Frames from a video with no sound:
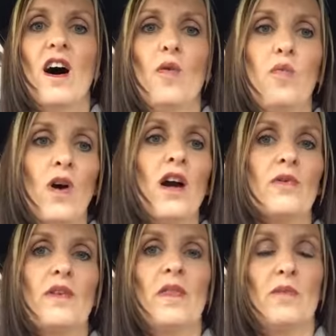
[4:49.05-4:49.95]
and
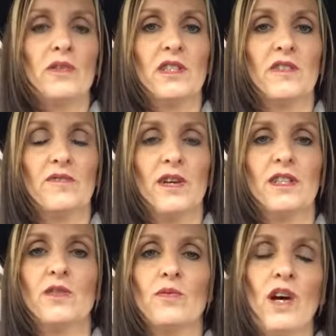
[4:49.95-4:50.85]
work with the positive
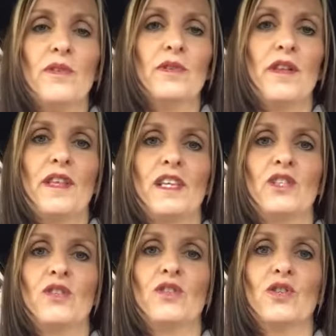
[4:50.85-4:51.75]
ones, work with the
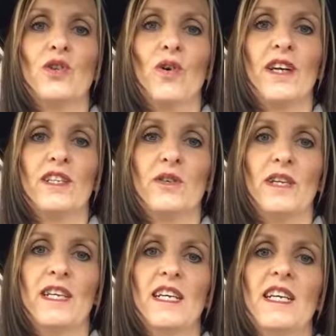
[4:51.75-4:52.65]
things you enjoy
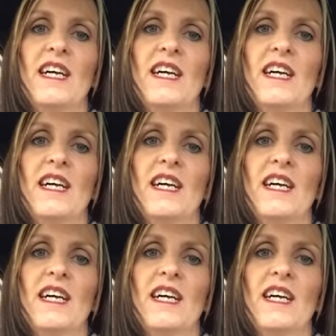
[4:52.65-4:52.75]
doing,